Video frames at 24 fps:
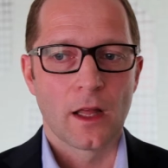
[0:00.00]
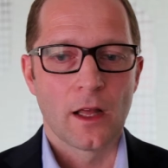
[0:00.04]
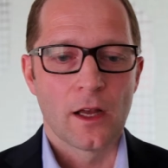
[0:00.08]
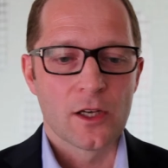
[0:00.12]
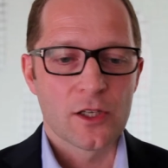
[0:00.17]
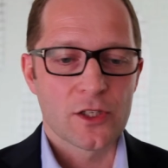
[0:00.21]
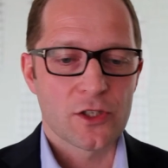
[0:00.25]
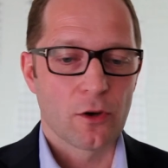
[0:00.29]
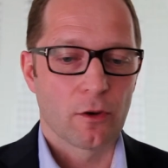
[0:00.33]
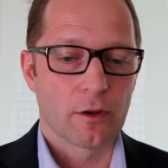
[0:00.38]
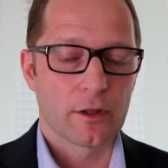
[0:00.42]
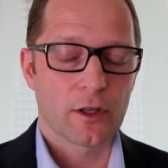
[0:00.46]

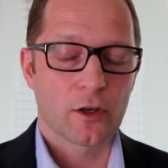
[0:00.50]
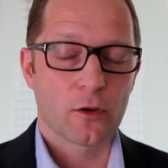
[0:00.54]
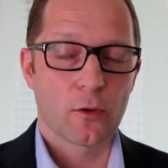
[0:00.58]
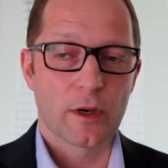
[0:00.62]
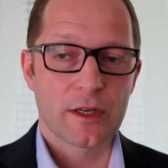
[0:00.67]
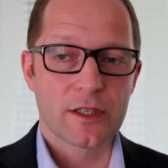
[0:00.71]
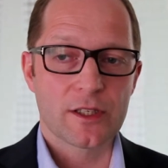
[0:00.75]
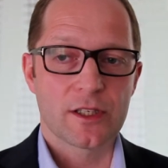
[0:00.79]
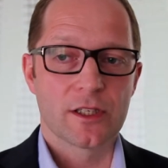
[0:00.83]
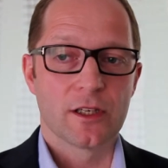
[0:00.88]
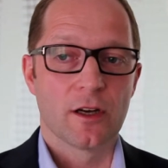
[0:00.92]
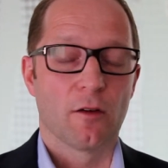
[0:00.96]
So on the
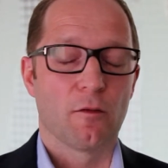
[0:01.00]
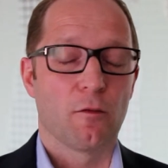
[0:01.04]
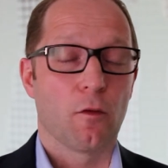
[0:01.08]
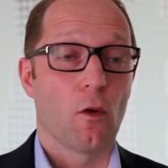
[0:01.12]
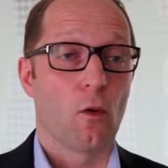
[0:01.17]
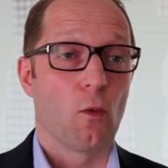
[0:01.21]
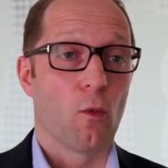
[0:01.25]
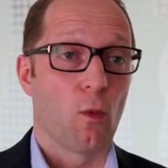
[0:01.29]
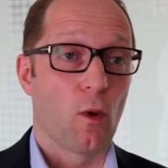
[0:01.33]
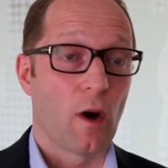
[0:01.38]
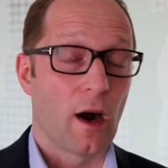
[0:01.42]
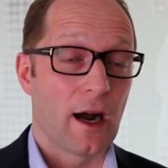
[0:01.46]
question of
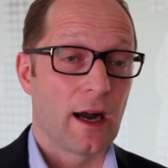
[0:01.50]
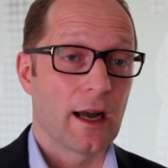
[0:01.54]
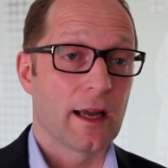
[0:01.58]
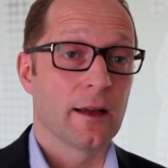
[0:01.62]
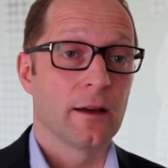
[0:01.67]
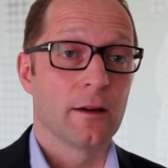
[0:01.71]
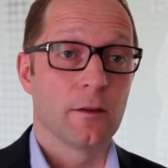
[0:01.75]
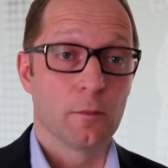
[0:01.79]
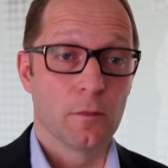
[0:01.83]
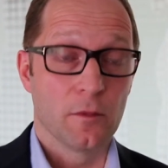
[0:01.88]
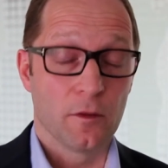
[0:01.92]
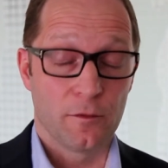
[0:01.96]

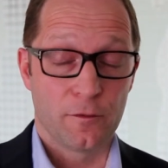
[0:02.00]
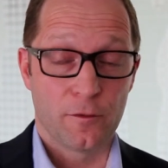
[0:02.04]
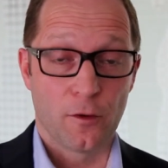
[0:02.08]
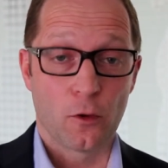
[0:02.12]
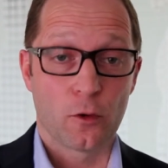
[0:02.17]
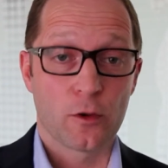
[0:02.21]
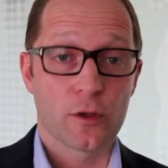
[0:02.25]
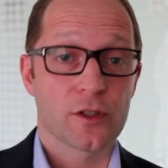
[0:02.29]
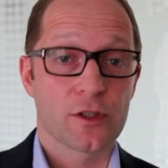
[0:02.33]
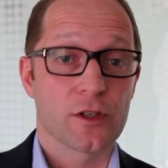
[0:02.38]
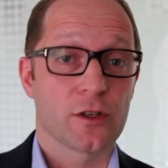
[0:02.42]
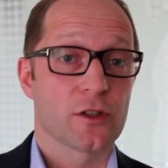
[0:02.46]
why
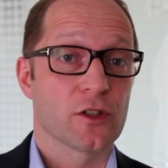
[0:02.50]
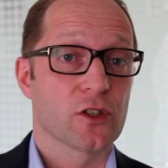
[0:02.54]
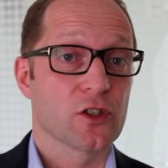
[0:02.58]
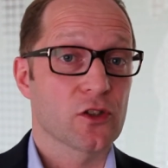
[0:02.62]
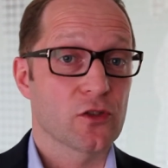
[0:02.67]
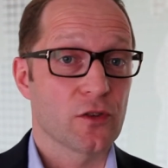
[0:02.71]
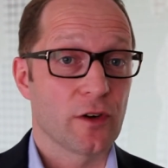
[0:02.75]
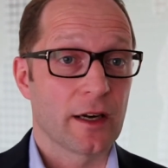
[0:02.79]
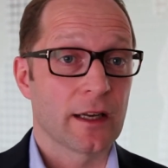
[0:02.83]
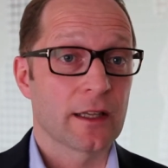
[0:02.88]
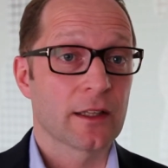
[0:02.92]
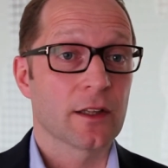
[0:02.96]
focus on
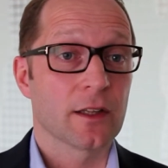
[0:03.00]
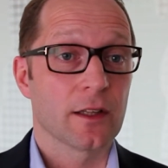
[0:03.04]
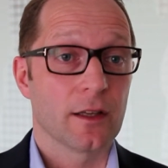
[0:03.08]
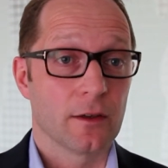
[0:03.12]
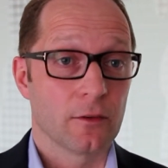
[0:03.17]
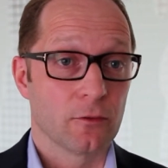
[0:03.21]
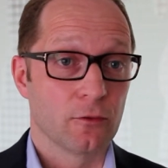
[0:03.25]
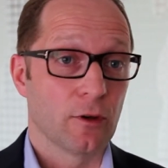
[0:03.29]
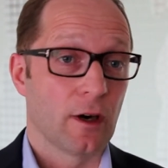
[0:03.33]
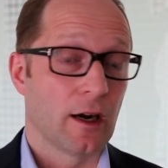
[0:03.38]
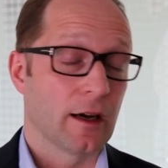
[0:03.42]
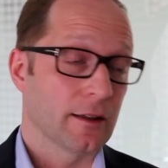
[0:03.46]
strength
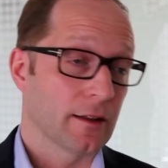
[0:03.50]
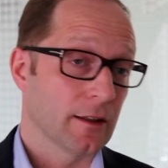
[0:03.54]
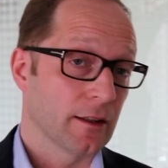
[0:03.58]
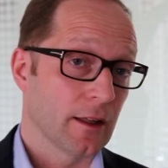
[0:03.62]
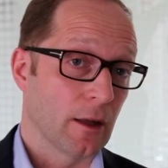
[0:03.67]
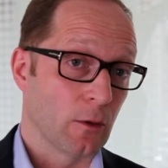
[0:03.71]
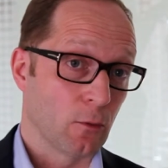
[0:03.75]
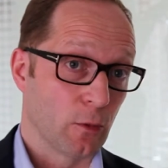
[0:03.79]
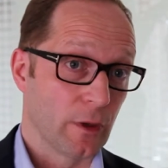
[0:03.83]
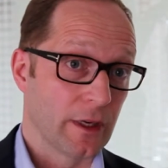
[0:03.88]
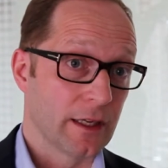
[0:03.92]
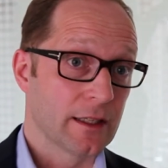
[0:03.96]
rather
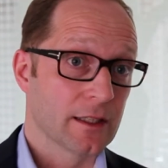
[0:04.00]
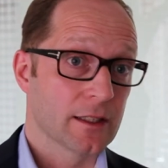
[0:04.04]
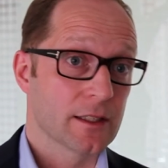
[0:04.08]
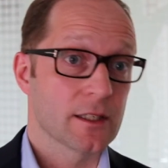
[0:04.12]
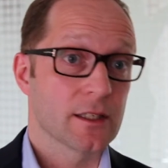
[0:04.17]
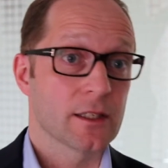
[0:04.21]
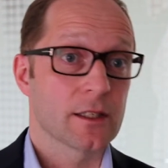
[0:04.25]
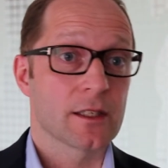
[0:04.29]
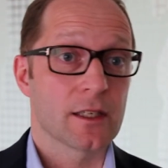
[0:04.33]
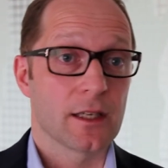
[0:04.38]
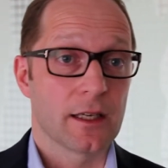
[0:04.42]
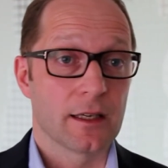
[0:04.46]
than
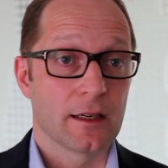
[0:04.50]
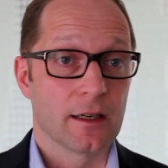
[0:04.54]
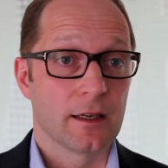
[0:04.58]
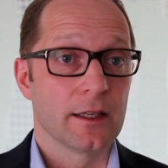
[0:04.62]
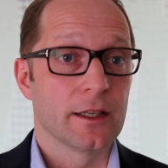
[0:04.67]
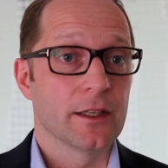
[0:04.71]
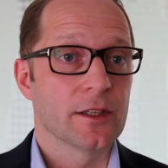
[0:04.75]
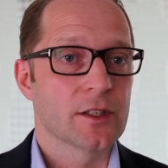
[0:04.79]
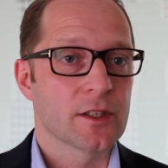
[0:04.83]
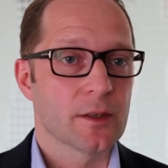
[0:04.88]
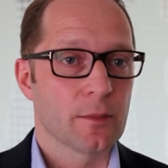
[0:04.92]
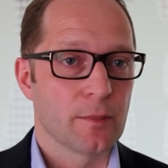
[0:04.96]
weaknesses in a
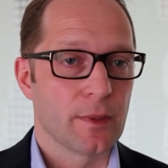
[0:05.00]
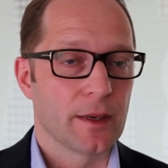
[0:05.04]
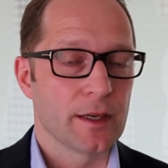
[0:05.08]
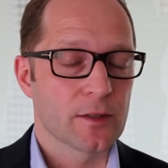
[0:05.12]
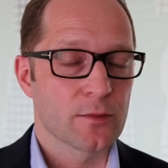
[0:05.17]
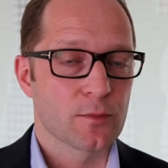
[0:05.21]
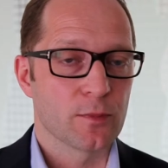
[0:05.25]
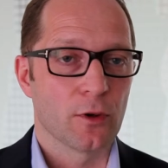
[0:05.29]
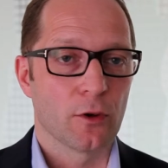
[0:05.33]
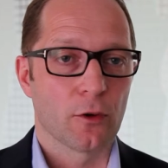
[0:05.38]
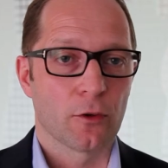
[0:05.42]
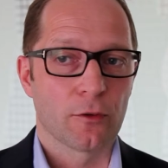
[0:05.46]

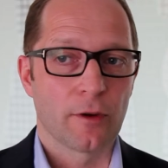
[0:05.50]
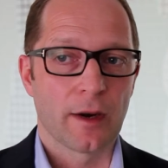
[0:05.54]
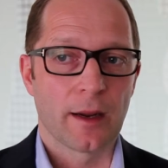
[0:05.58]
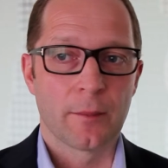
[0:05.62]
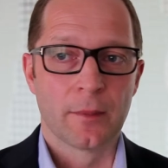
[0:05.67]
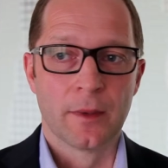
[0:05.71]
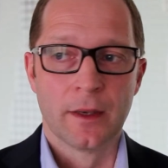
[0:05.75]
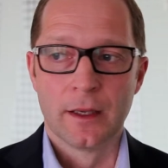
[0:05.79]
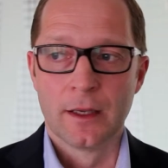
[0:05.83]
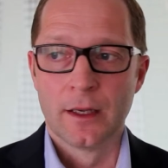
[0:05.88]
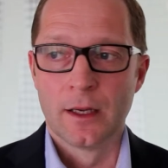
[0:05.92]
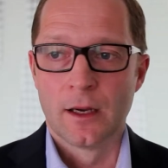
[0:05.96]
leadership-based
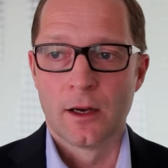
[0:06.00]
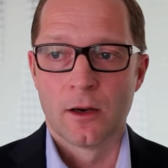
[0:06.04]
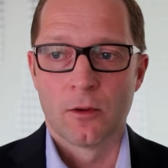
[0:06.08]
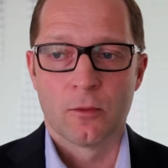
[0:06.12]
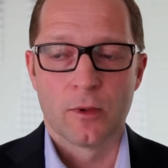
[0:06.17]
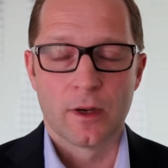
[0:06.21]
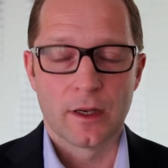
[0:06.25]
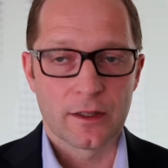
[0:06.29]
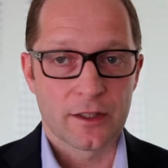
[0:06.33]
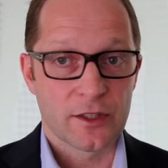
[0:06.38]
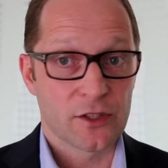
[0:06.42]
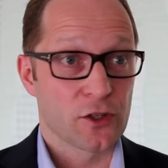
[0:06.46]
program,
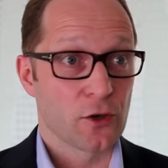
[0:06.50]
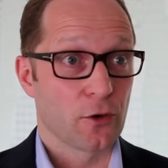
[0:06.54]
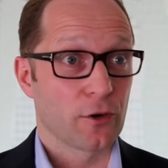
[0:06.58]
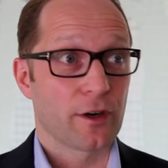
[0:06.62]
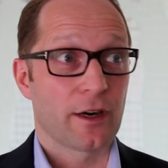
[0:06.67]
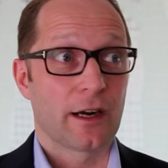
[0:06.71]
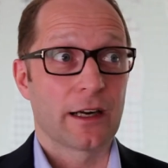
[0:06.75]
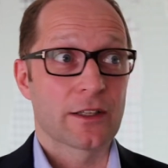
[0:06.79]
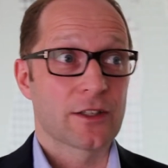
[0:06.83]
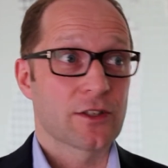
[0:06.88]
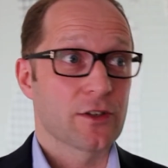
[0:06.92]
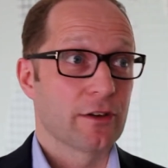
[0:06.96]
well, the short
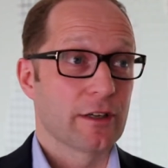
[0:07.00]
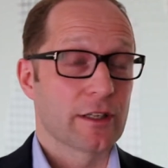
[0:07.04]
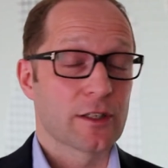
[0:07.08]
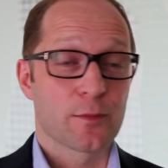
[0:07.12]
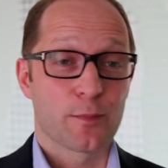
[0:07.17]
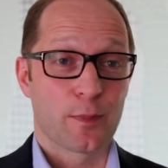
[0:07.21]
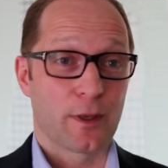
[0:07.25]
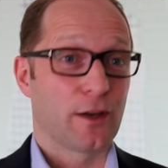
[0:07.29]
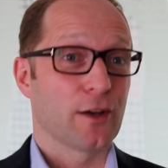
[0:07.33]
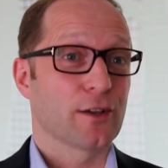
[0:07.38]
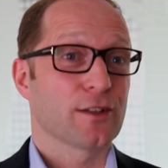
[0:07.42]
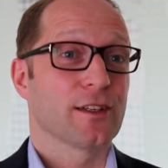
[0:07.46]
answer is
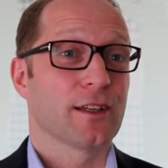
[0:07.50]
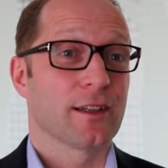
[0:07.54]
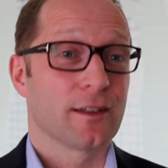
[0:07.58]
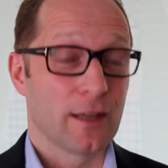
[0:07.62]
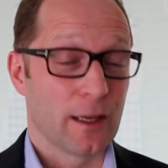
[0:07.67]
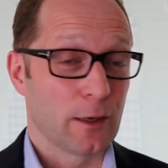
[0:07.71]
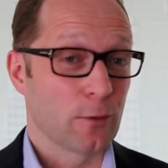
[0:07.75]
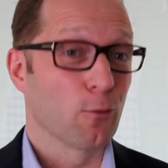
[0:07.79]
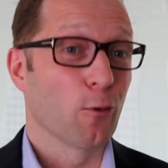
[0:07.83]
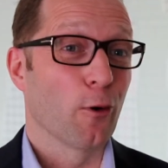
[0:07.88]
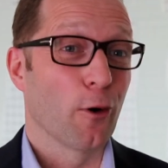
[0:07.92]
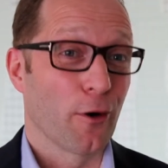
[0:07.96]
because
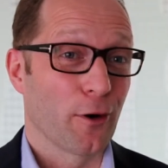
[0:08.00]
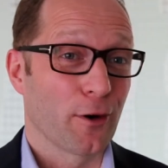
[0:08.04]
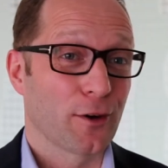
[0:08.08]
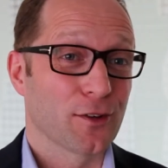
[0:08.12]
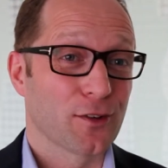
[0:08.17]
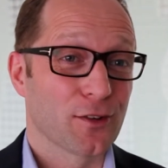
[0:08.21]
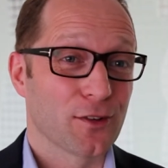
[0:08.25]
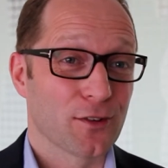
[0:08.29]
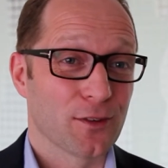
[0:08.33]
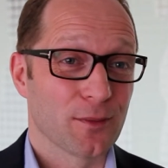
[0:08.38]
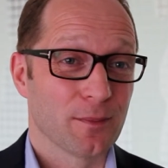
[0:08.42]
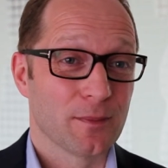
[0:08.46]
it
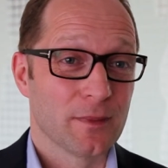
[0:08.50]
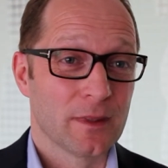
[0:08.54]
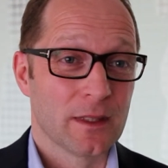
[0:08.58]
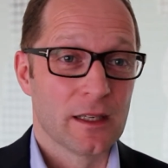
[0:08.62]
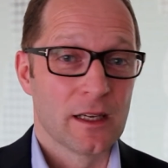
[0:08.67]
works.